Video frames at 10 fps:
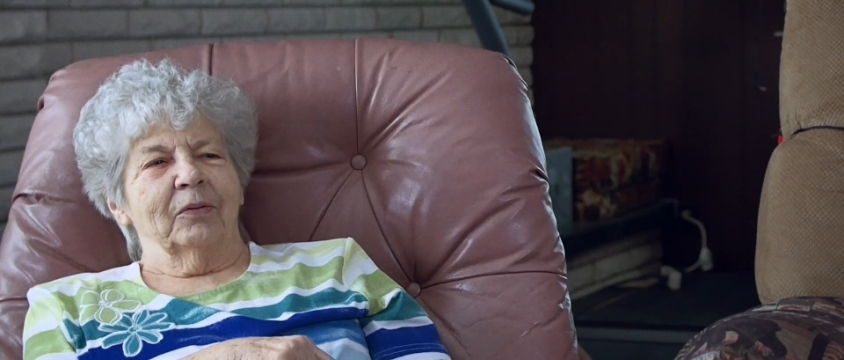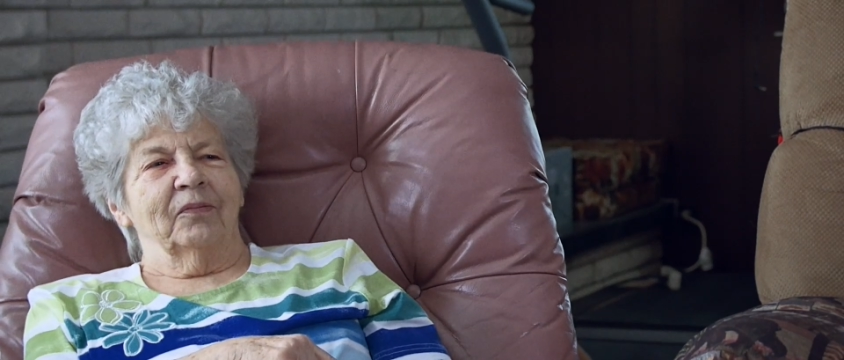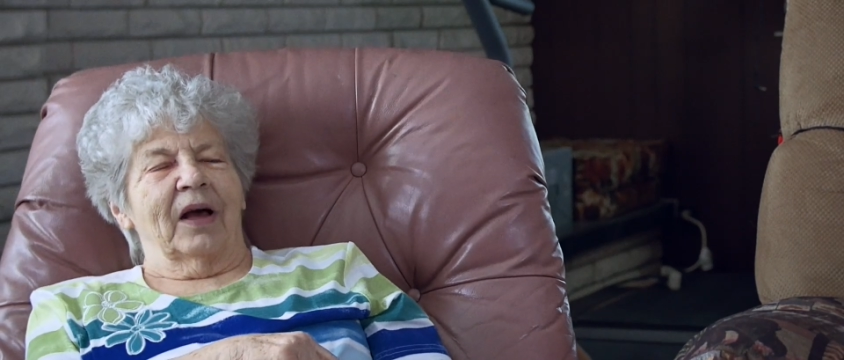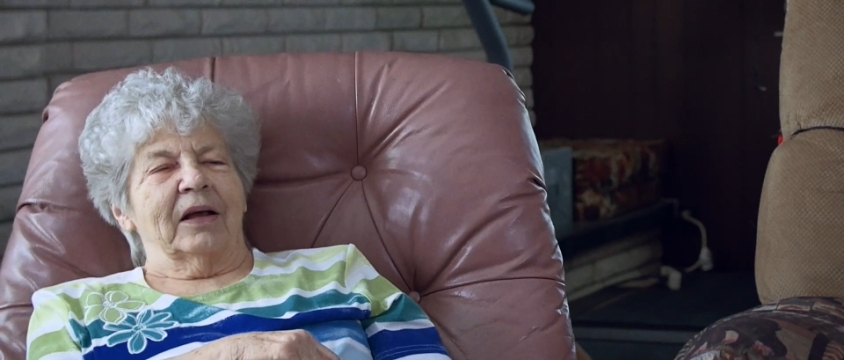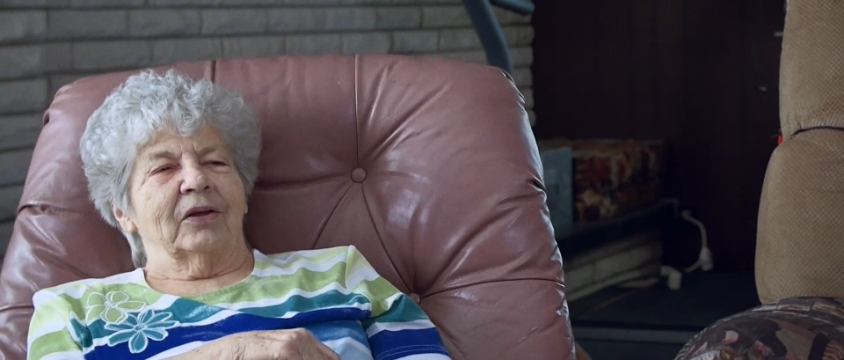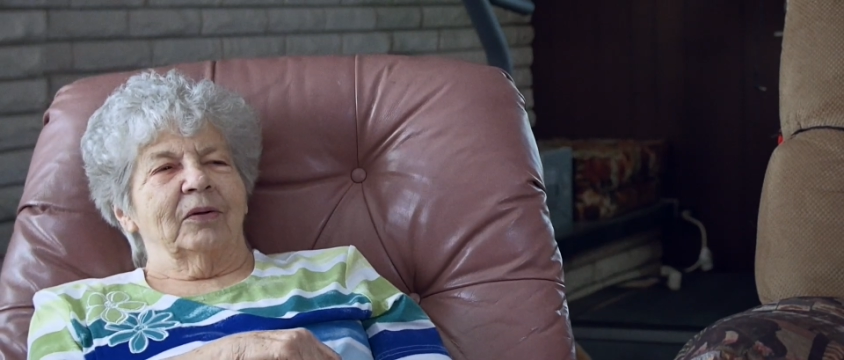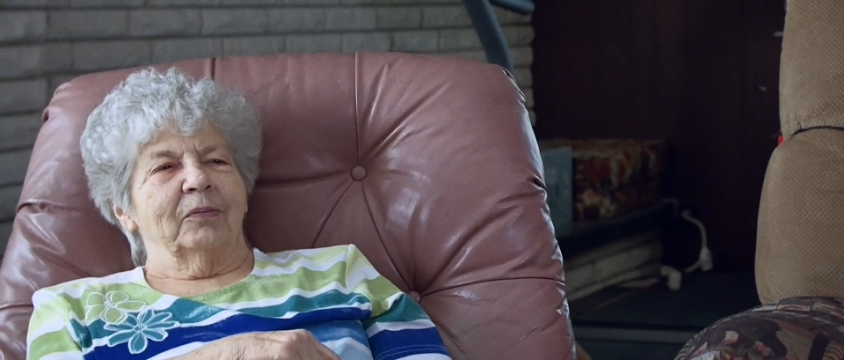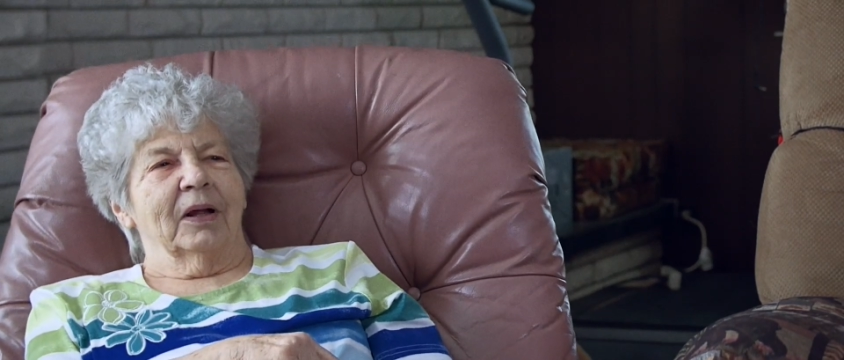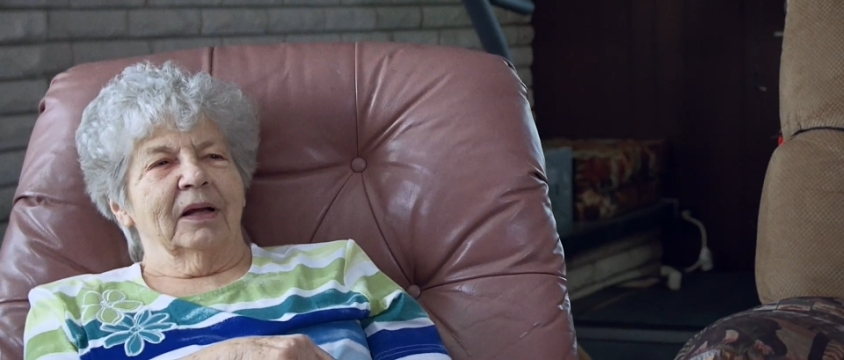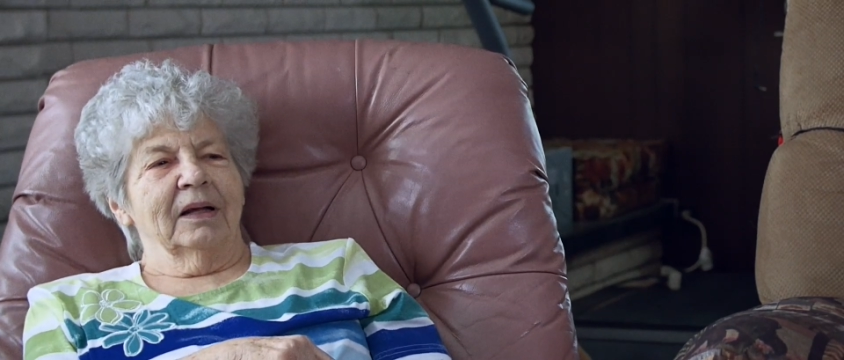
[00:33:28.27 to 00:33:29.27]

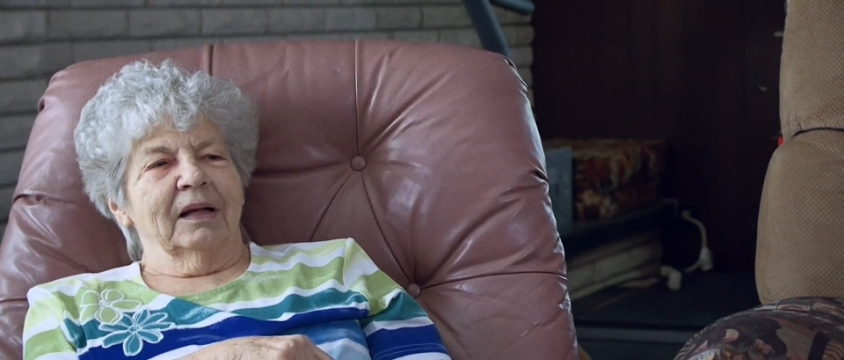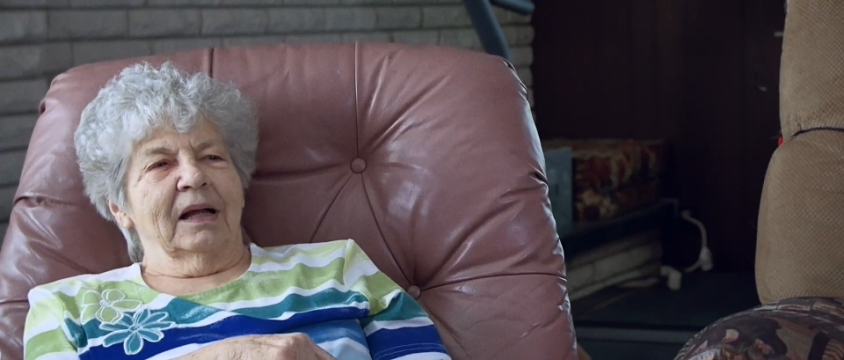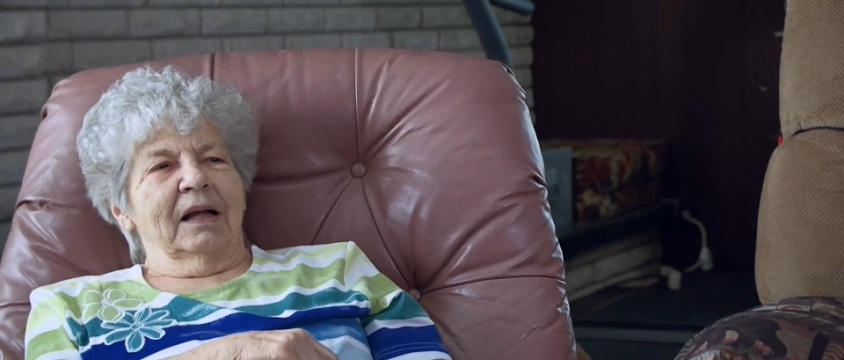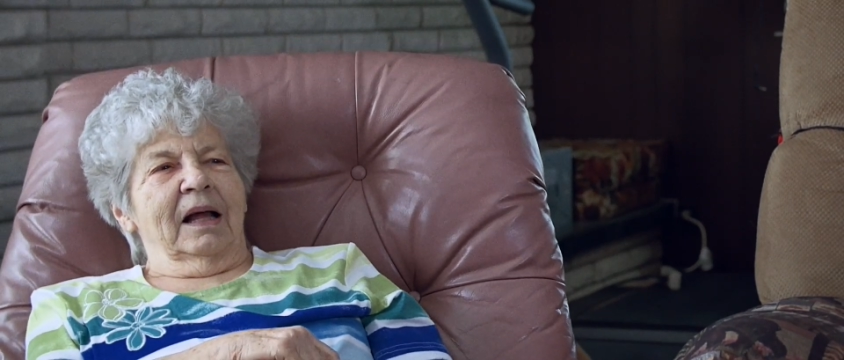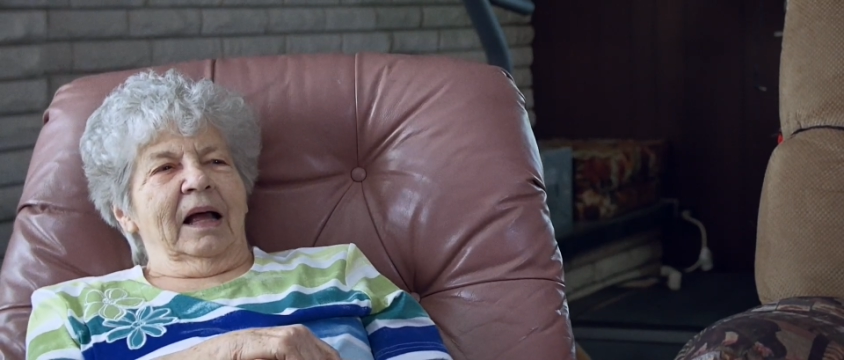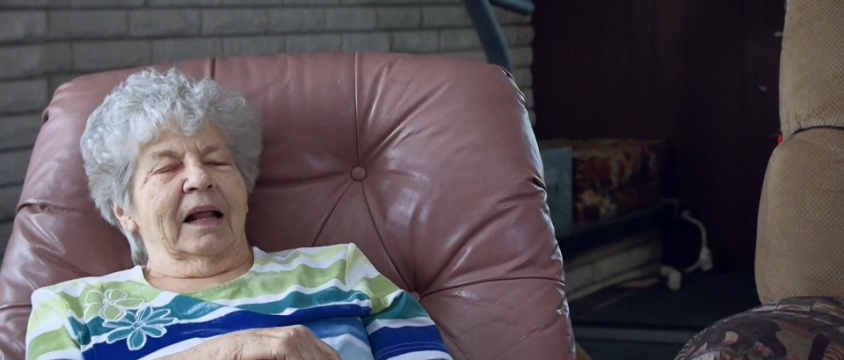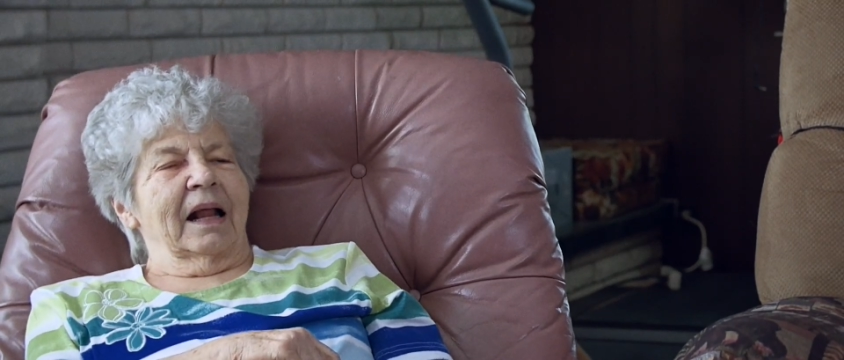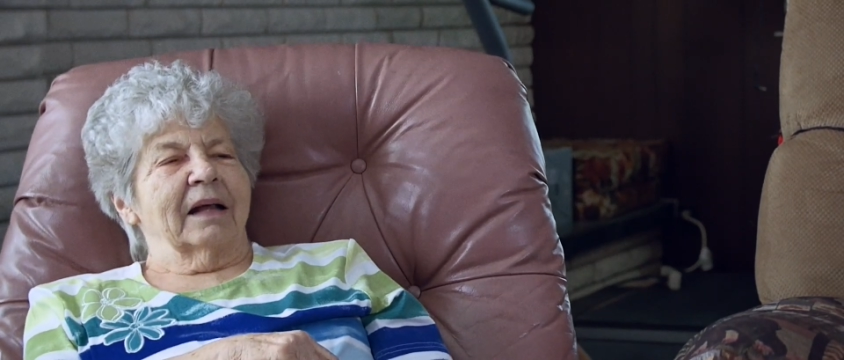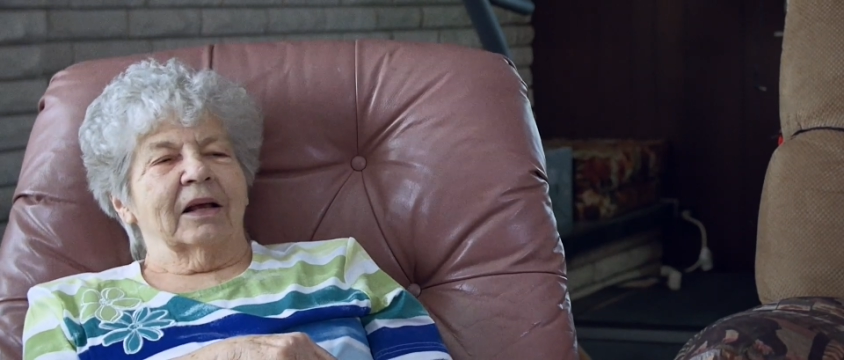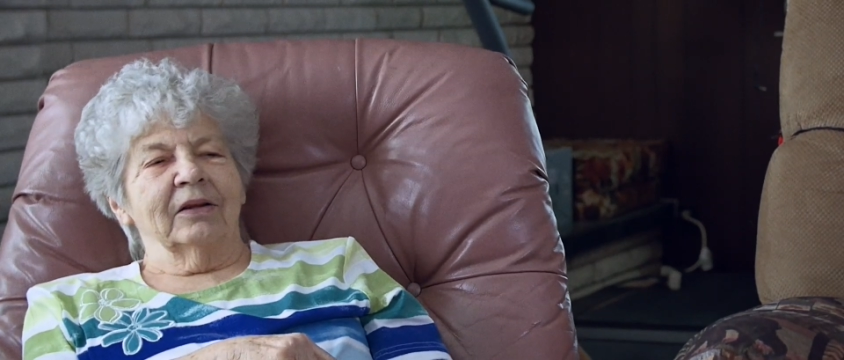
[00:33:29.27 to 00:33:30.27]
vacuumed, and
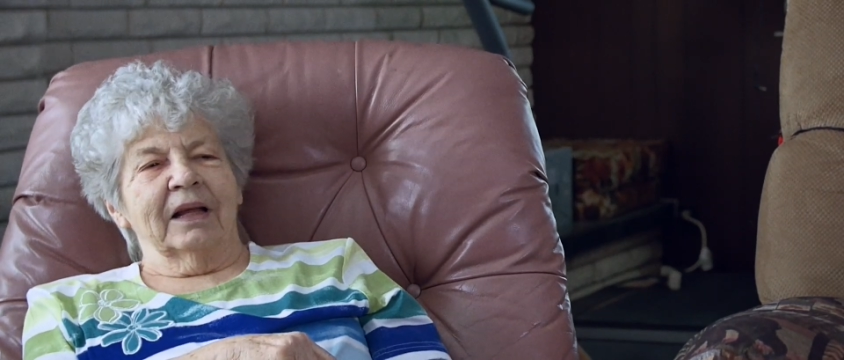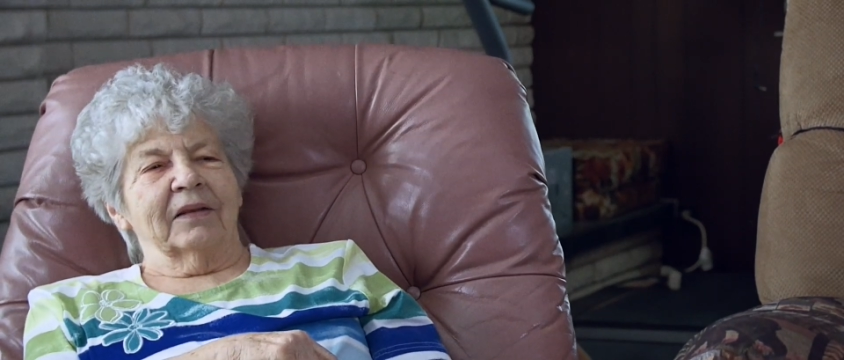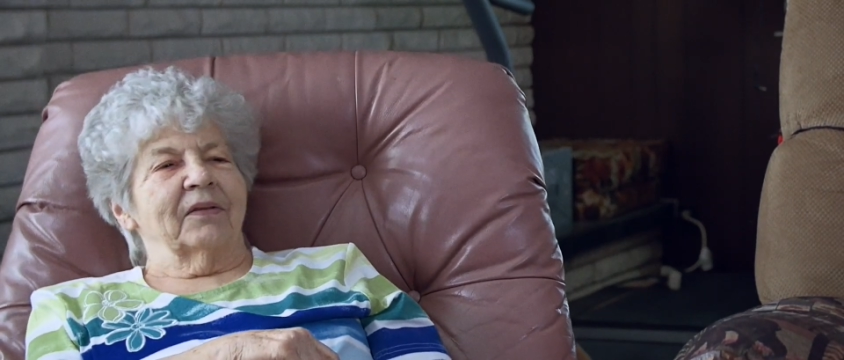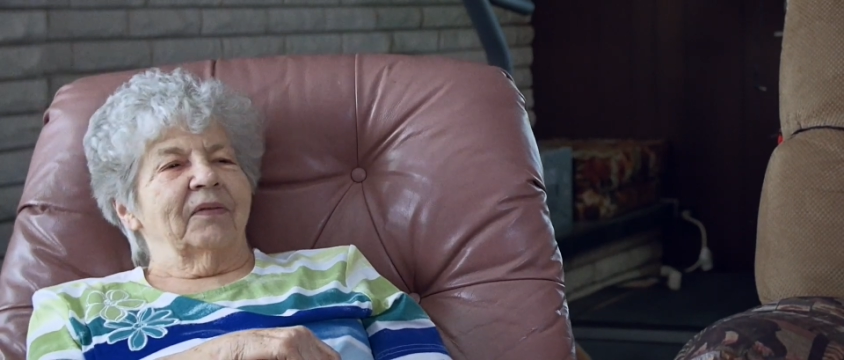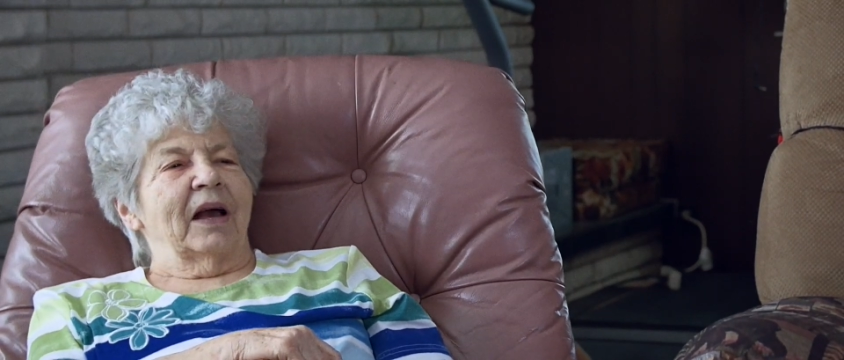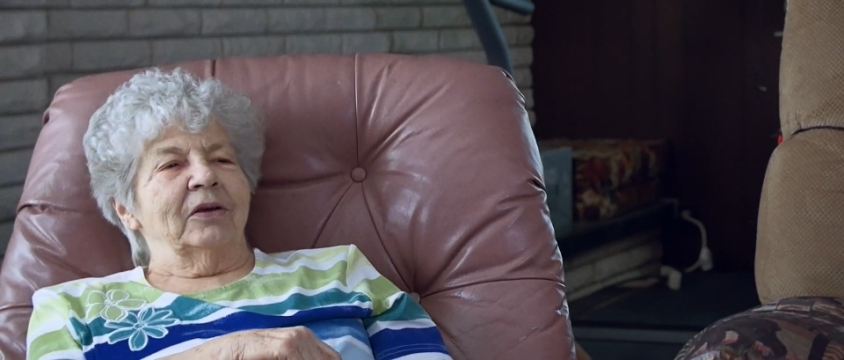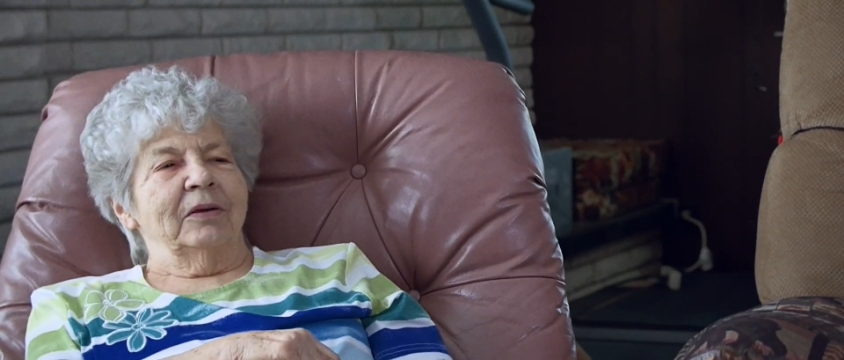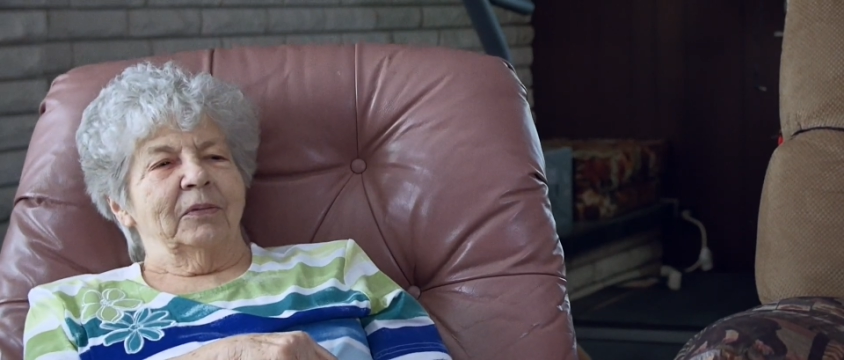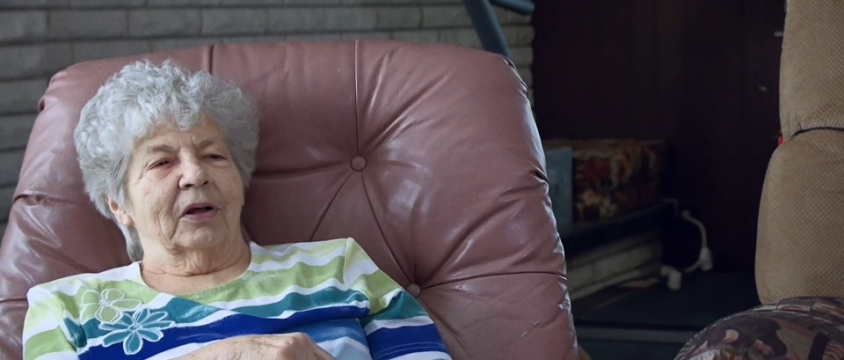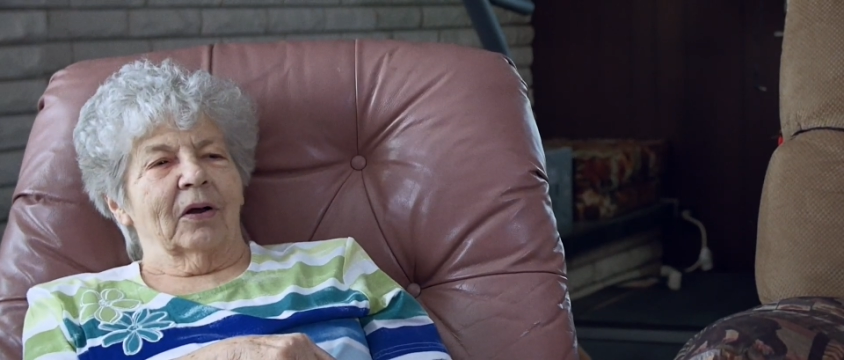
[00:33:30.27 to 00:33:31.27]
I couldn't get the
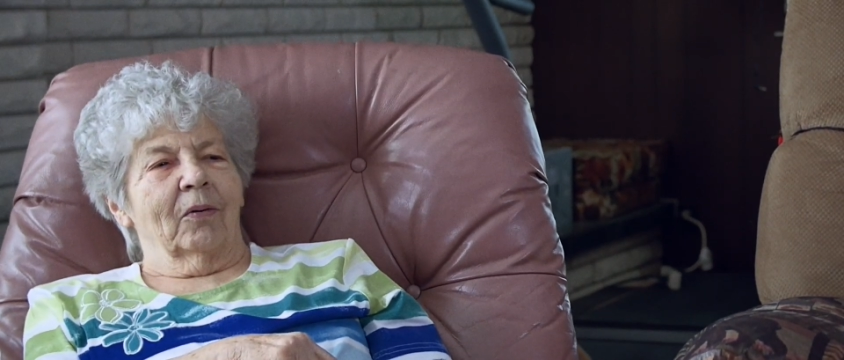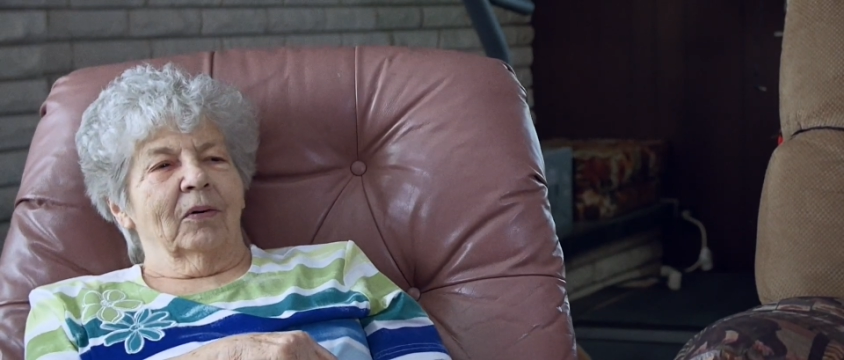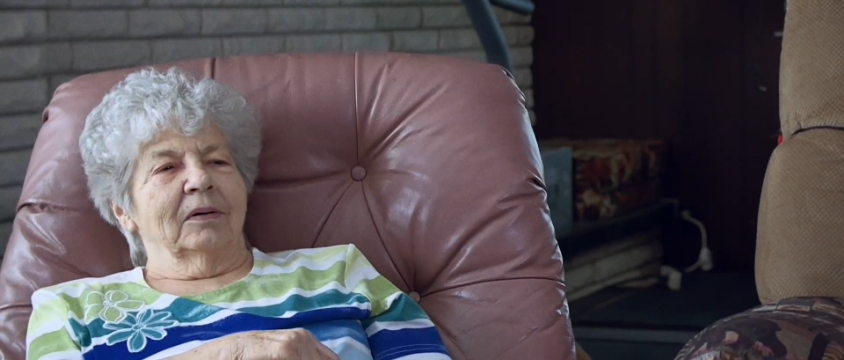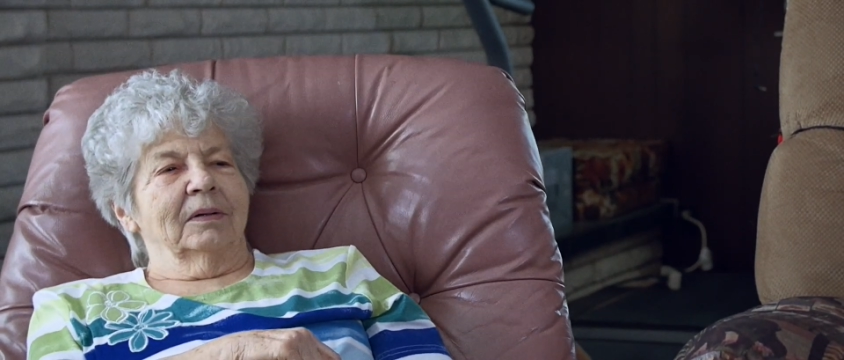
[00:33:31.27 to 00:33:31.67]
vacuum to go,